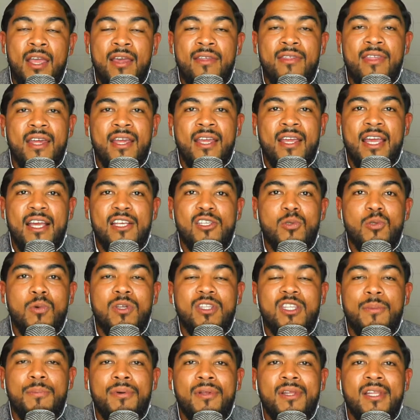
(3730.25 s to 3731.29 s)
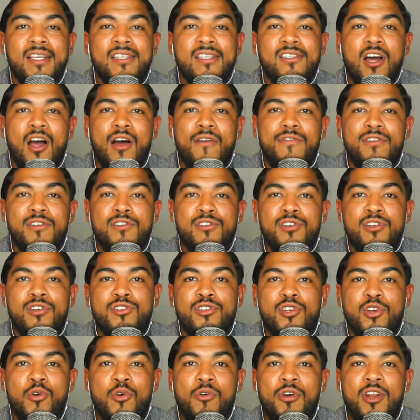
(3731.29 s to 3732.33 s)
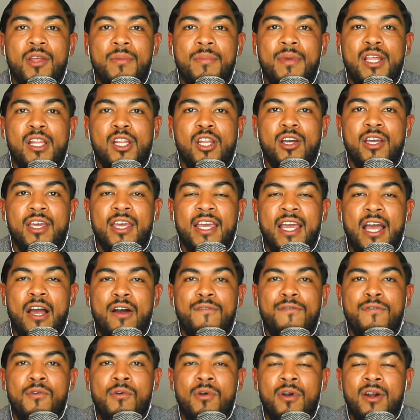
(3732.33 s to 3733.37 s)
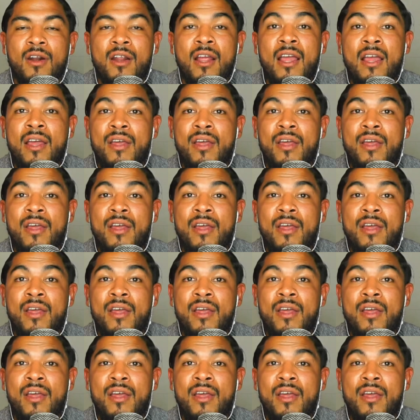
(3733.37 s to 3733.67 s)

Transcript: then guess what the police officers are going to be looking out for?